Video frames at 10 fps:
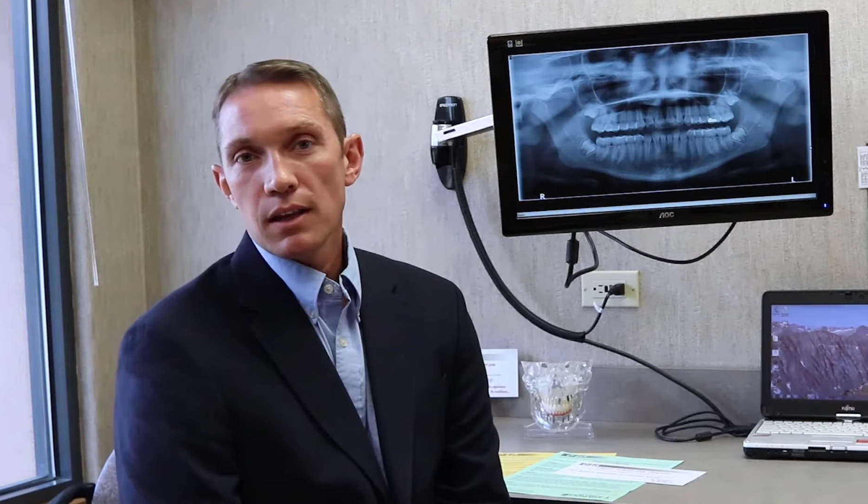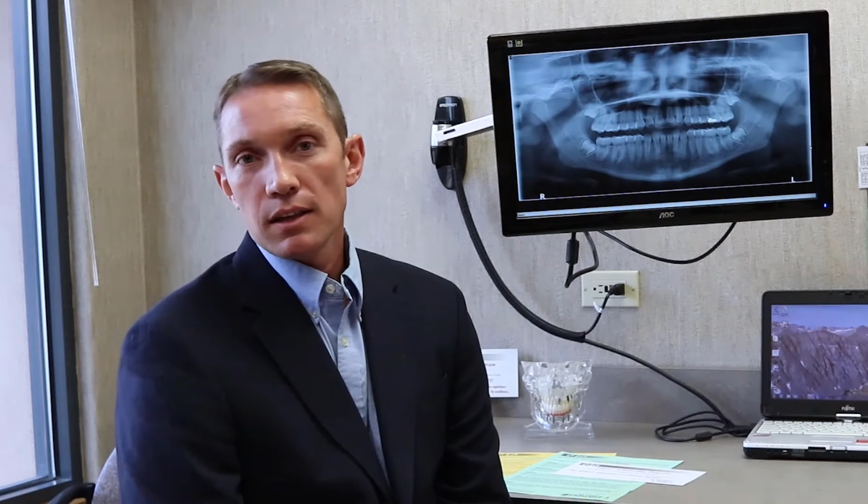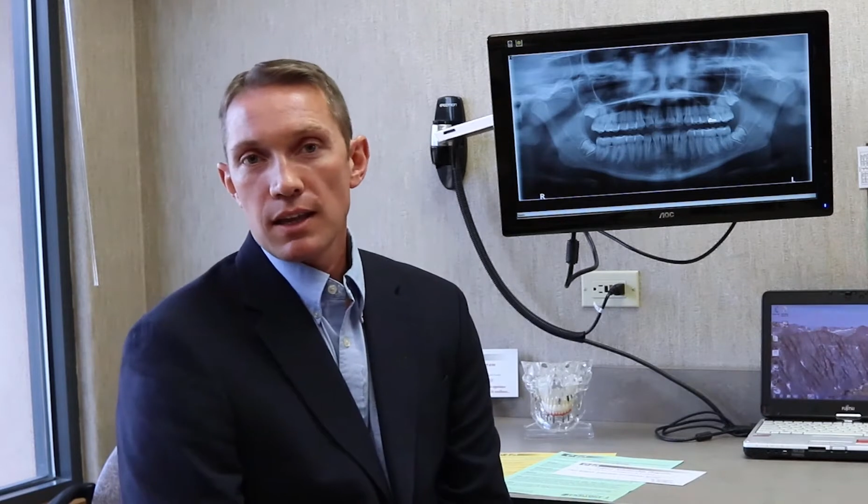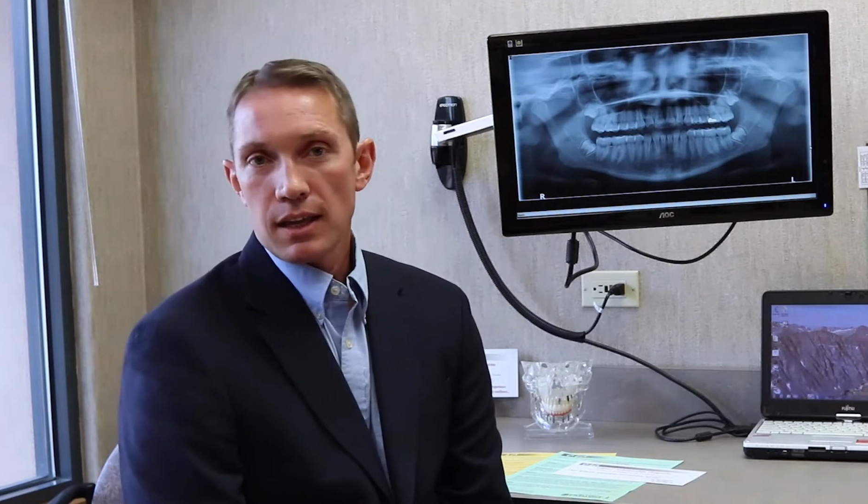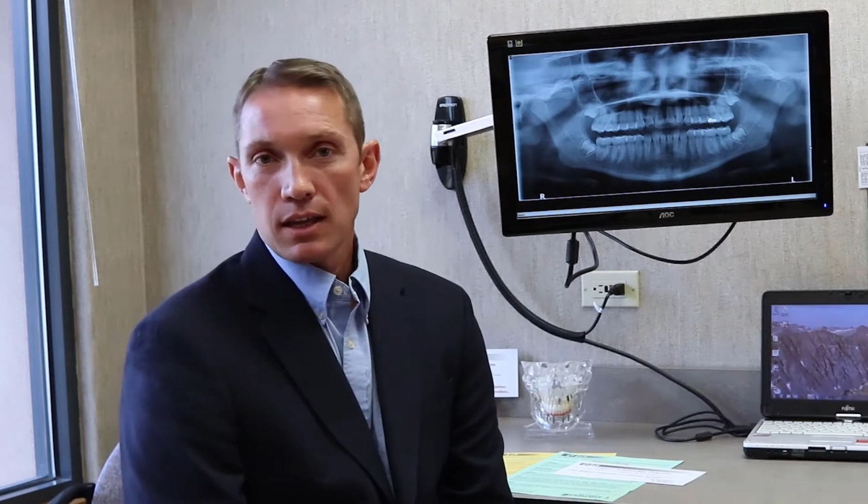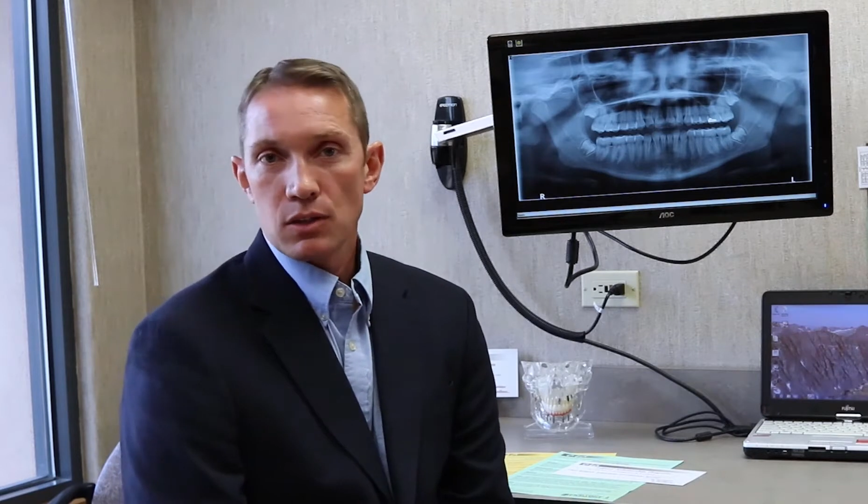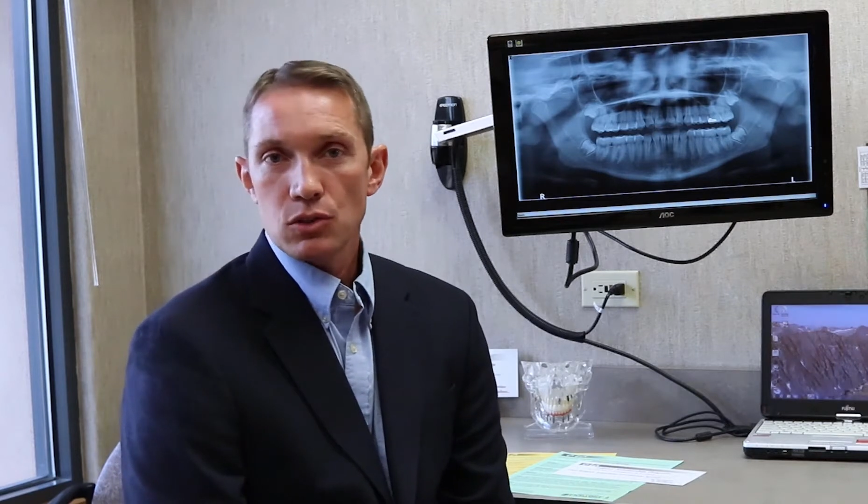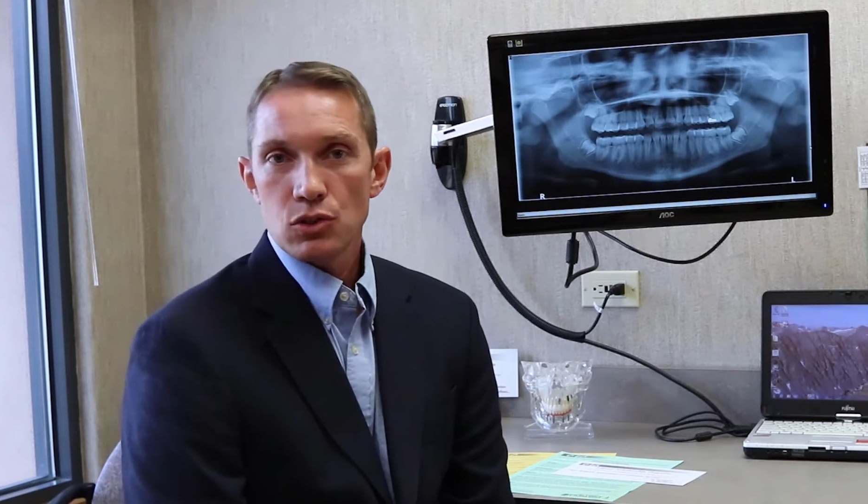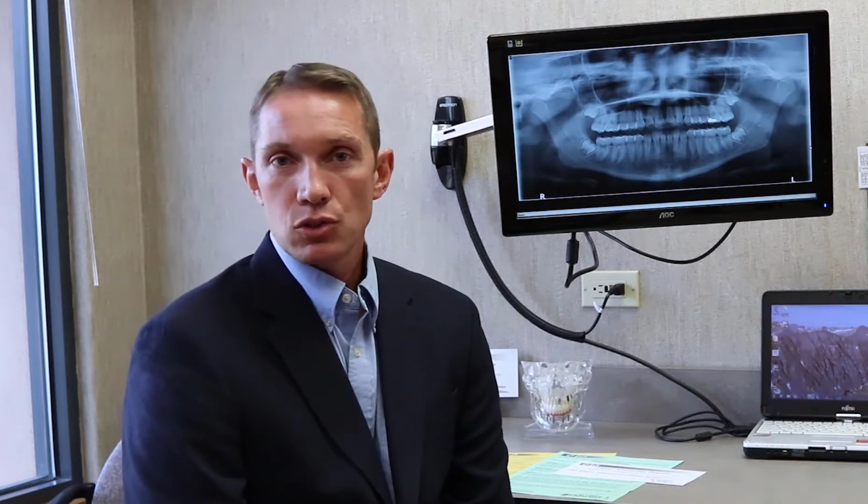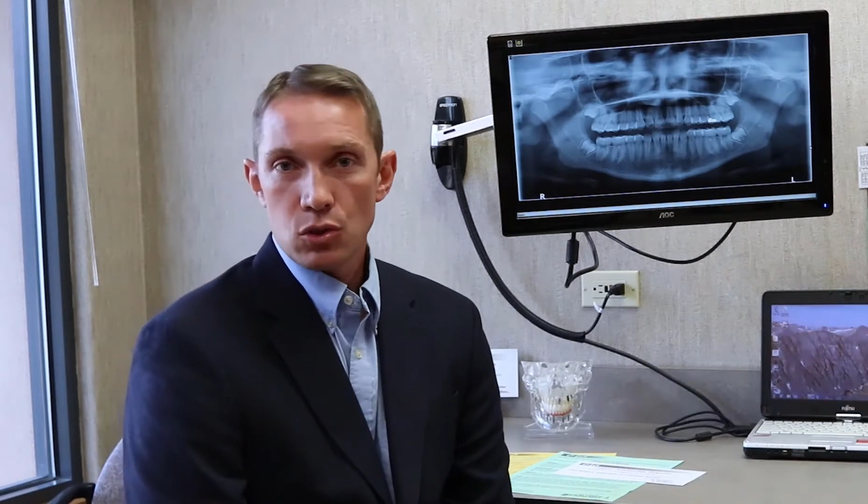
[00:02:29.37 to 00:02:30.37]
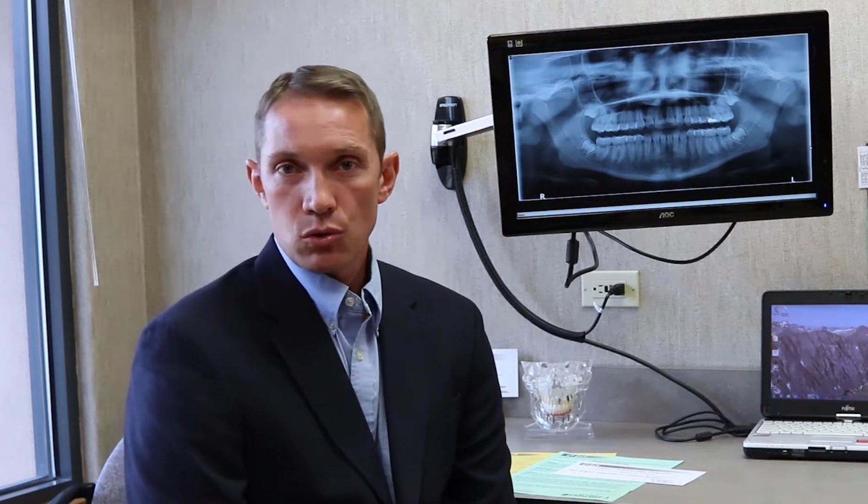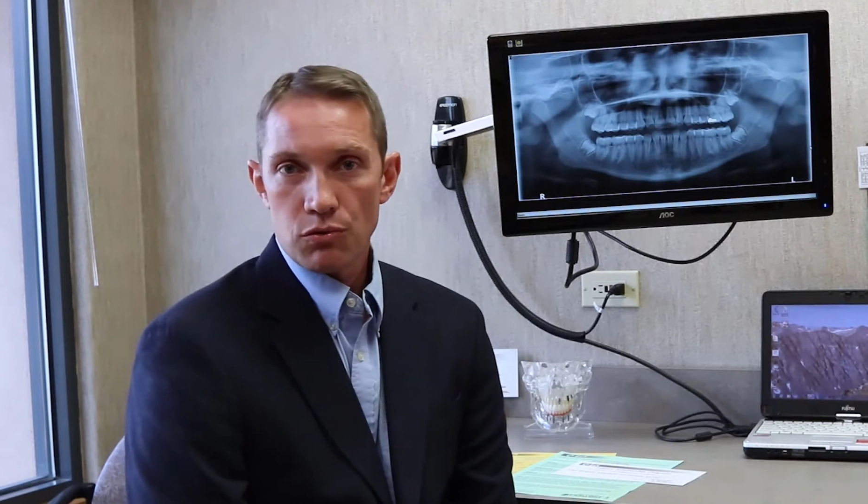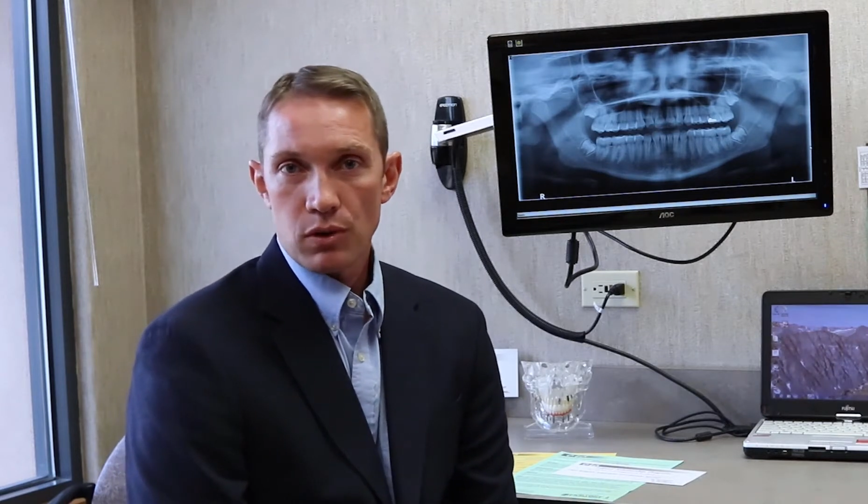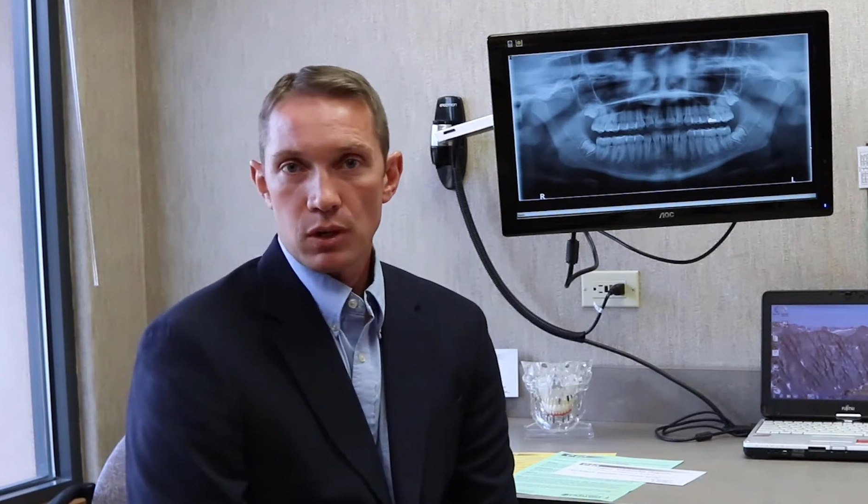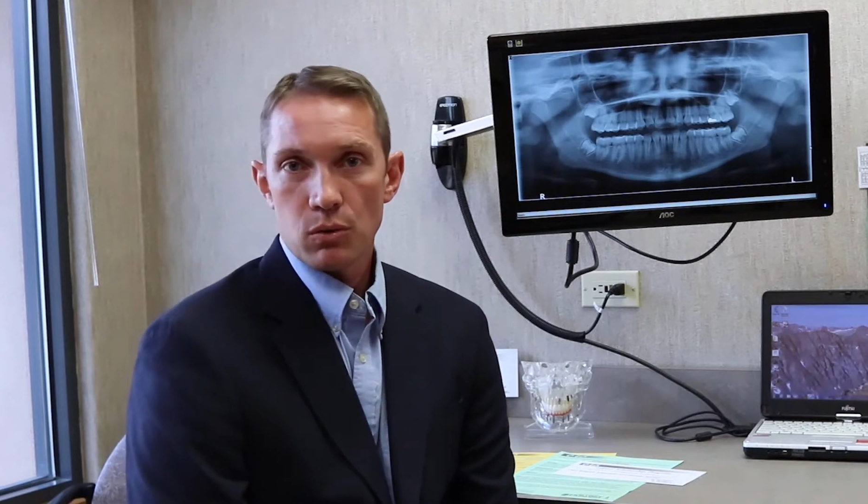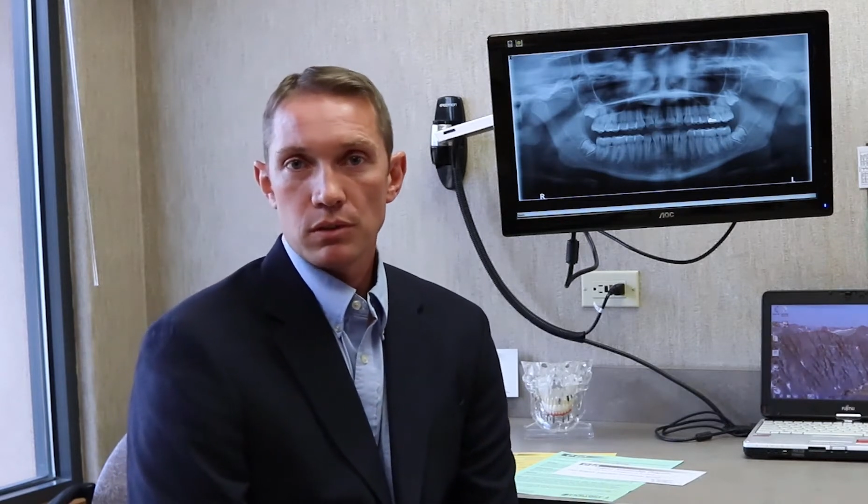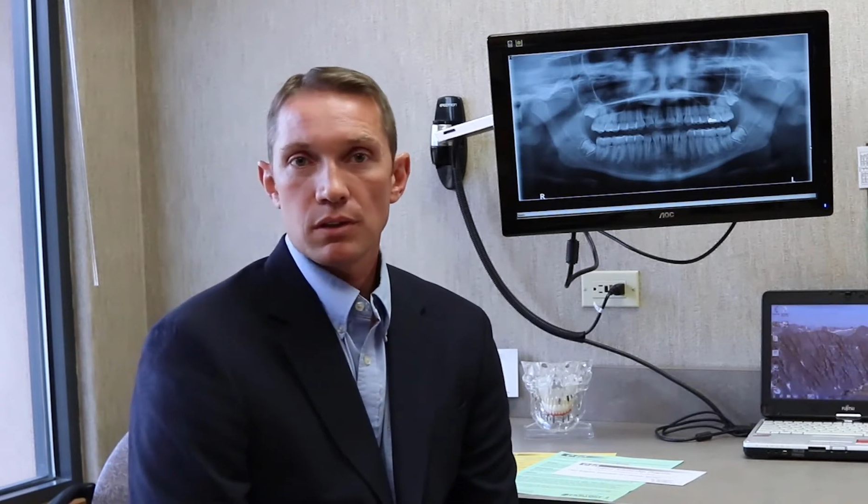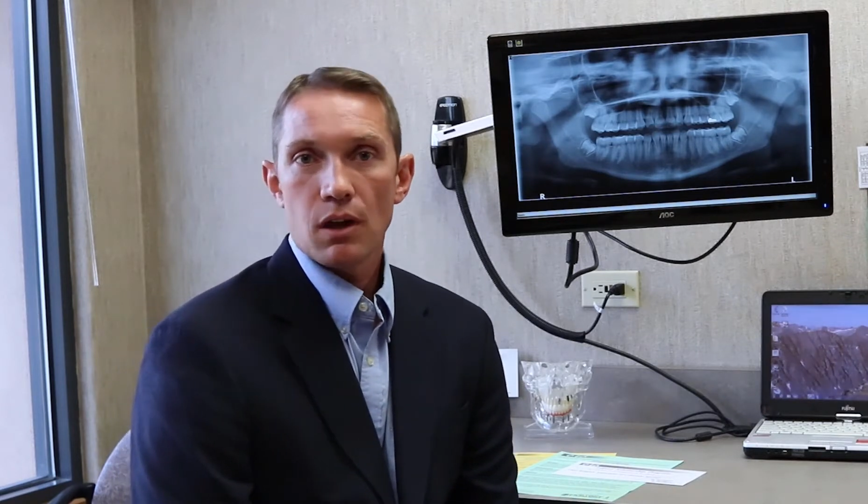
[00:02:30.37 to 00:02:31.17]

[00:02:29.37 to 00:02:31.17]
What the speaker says: taking too frequent